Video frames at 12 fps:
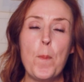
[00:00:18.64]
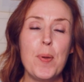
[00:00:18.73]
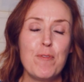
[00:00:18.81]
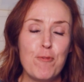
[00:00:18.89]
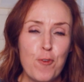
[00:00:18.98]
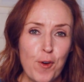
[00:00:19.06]

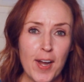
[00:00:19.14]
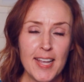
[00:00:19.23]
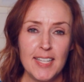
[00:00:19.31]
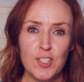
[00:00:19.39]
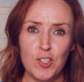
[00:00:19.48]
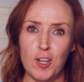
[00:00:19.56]
before I
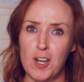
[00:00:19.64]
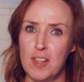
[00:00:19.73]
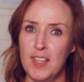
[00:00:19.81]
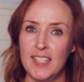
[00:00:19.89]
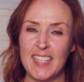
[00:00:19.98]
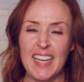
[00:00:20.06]
get started on
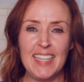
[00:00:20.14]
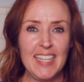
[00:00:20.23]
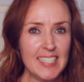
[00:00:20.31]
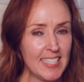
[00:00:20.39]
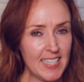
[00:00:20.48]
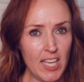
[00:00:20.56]
this, I
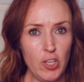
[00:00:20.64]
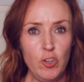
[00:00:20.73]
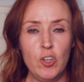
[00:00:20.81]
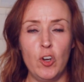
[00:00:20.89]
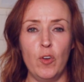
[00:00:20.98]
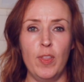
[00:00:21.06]
need to let you
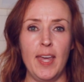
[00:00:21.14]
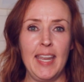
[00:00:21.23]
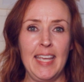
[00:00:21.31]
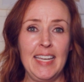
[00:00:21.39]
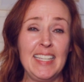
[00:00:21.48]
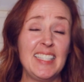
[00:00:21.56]
know that
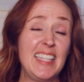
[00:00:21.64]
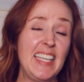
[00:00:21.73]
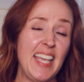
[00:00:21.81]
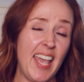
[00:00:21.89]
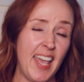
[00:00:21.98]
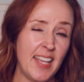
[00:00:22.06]
it is
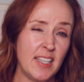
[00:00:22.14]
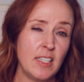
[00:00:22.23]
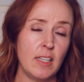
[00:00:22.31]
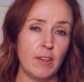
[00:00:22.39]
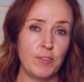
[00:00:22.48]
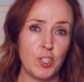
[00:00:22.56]
the
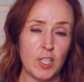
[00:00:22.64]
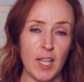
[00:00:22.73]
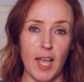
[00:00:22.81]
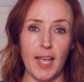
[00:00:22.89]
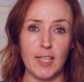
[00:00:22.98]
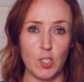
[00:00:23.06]
end of July